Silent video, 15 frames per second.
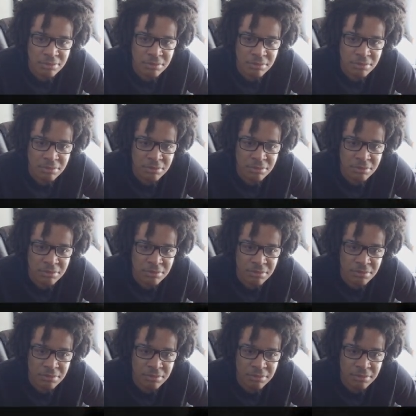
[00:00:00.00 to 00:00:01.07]

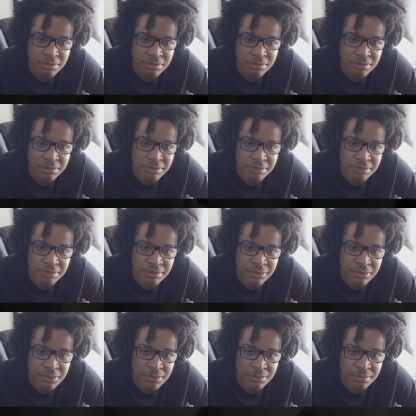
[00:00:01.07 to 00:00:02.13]

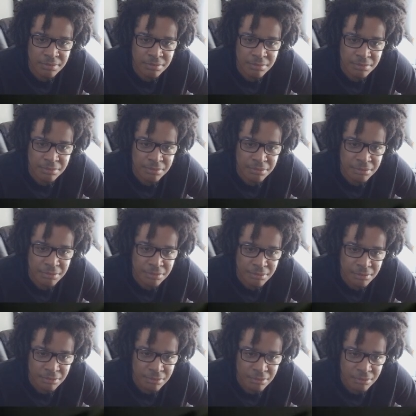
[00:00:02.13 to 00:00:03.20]

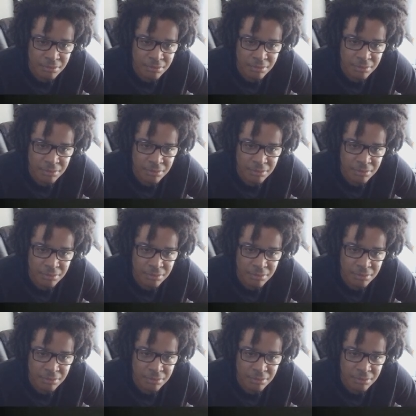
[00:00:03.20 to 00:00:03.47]
(no one is talking)